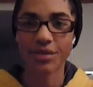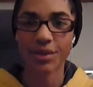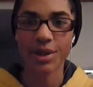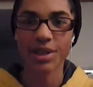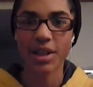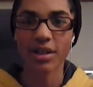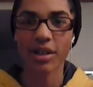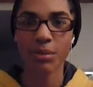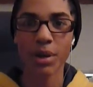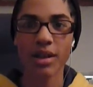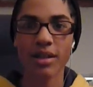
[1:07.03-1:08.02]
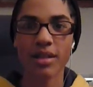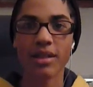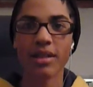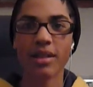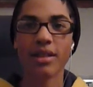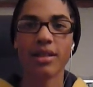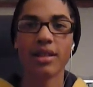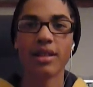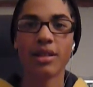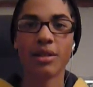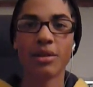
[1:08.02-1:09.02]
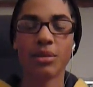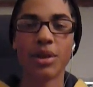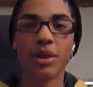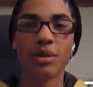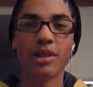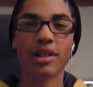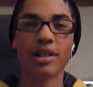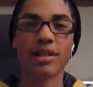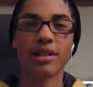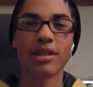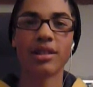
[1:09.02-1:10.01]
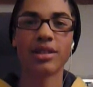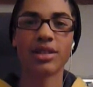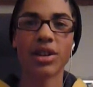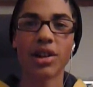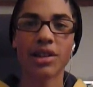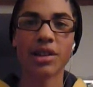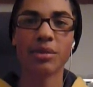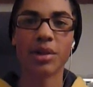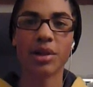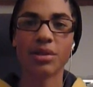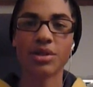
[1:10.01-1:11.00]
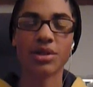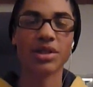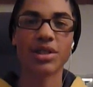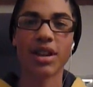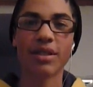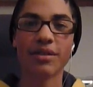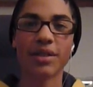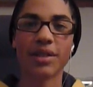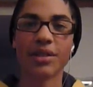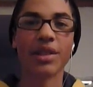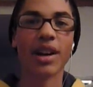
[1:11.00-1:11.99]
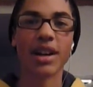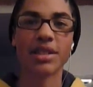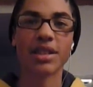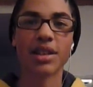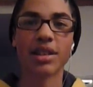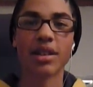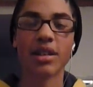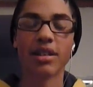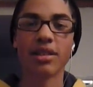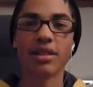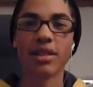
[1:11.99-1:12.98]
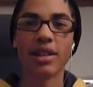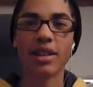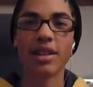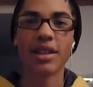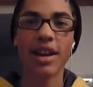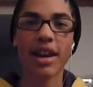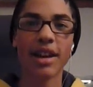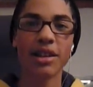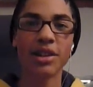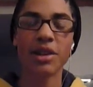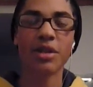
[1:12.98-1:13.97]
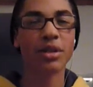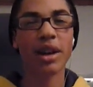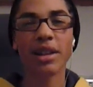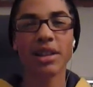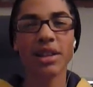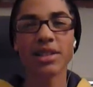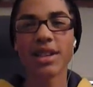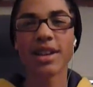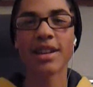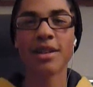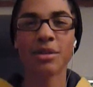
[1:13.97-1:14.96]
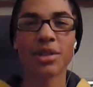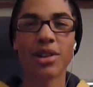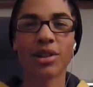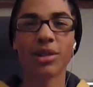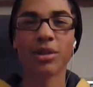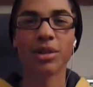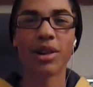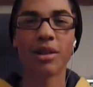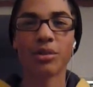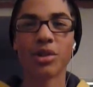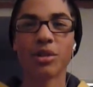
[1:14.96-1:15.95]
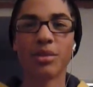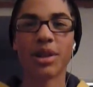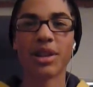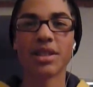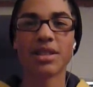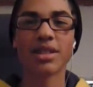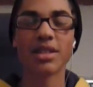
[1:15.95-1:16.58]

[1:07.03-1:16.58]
freaked out at me. We were talking about just stuff, and I said, yeah, you know, I'd like to hang out with Carlo a lot more, but